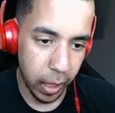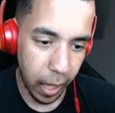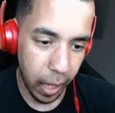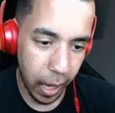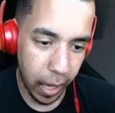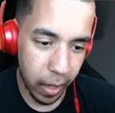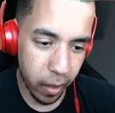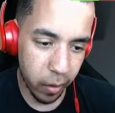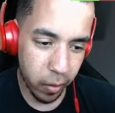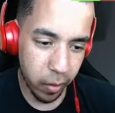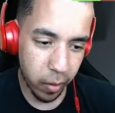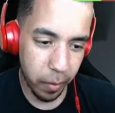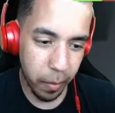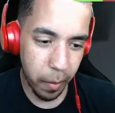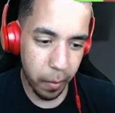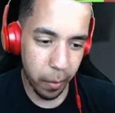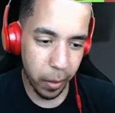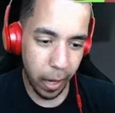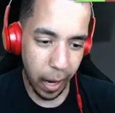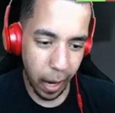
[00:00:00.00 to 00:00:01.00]
I don't
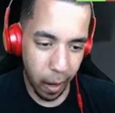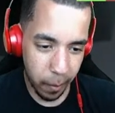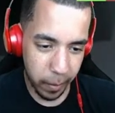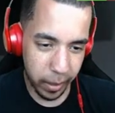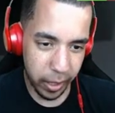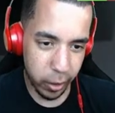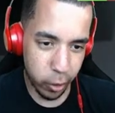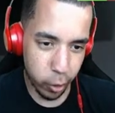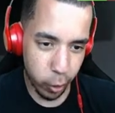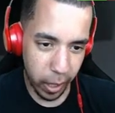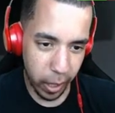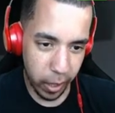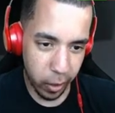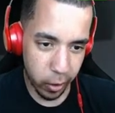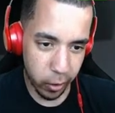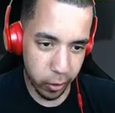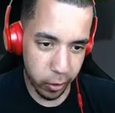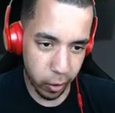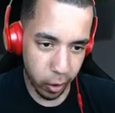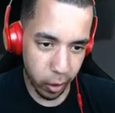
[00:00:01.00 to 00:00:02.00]
remember how many
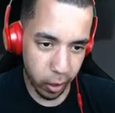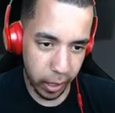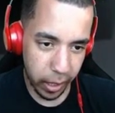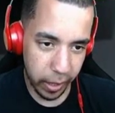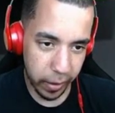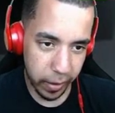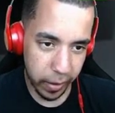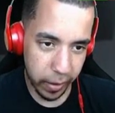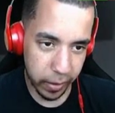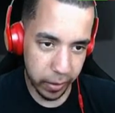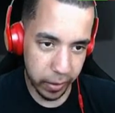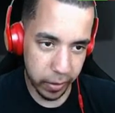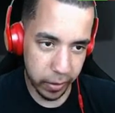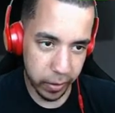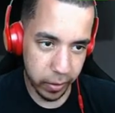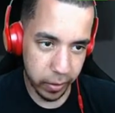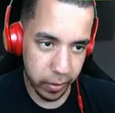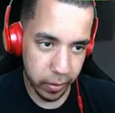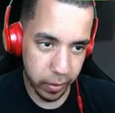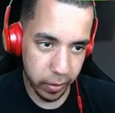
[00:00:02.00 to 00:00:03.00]
trainers are in this